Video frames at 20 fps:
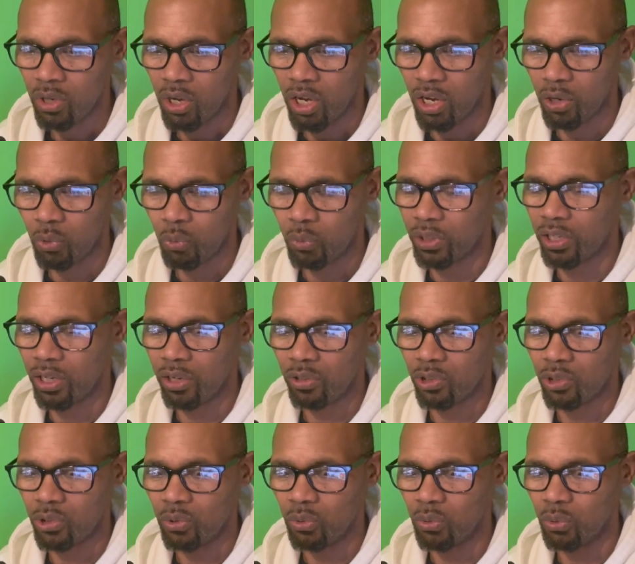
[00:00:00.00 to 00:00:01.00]
we're
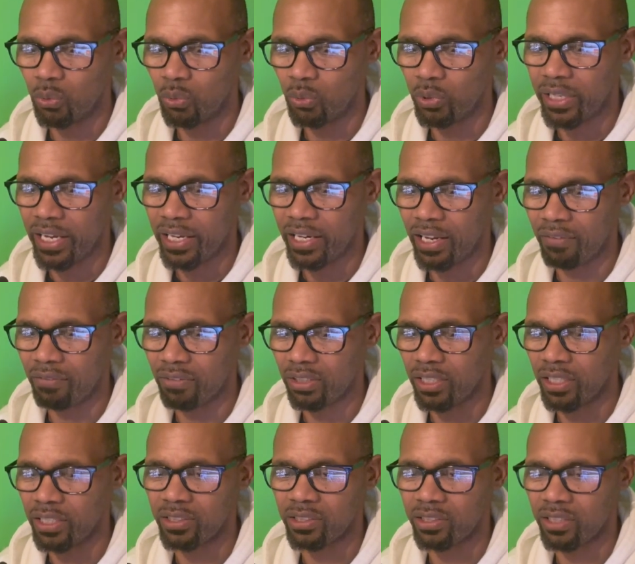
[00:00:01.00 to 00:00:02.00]
going to get
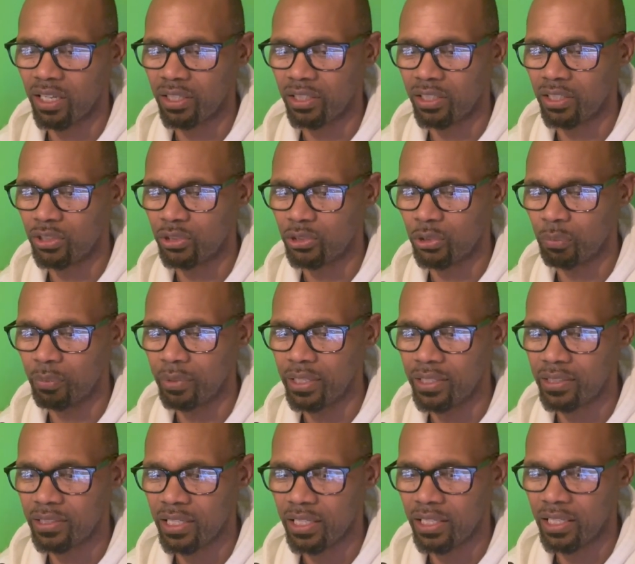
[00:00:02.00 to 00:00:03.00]
everything started in 2
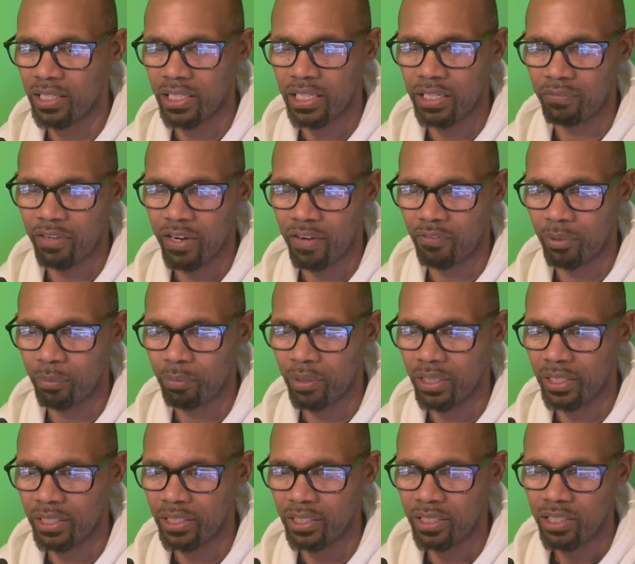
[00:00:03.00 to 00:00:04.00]
minutes, and then give
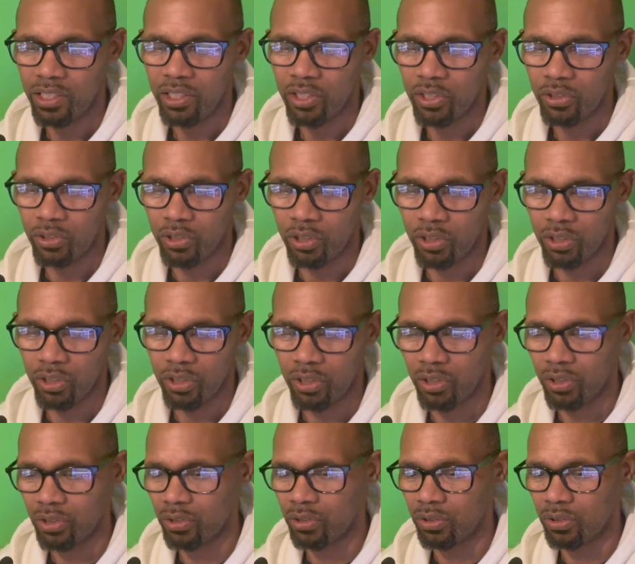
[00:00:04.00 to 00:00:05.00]
everybody
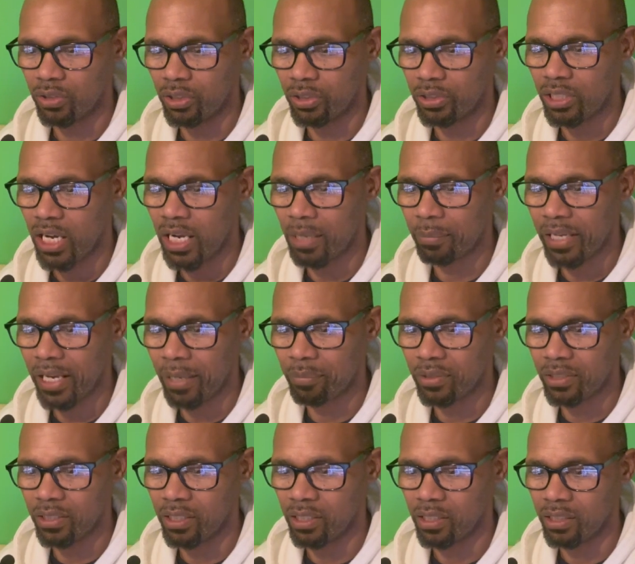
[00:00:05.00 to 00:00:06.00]
their time
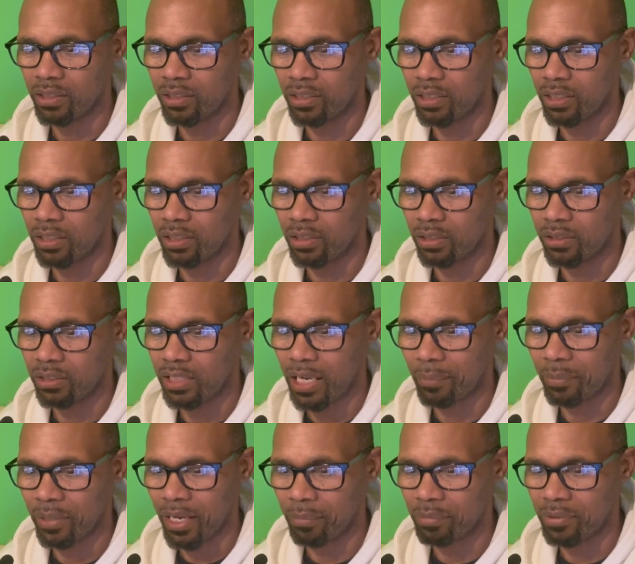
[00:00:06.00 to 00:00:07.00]
gaps, the
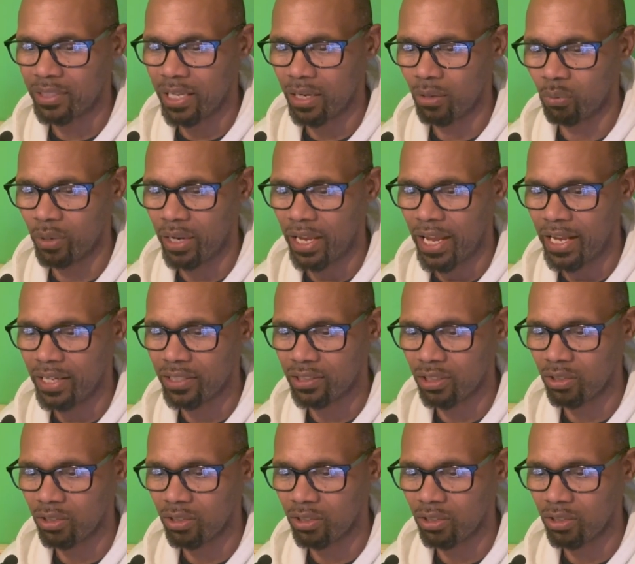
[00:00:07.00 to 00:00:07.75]
time gaps that were ahead.